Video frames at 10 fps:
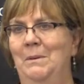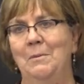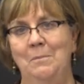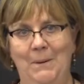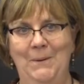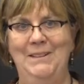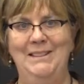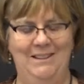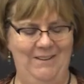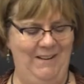
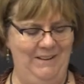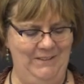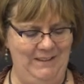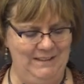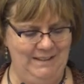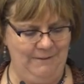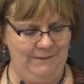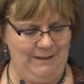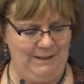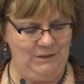components in all of these
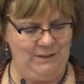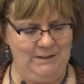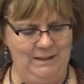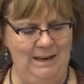definitions.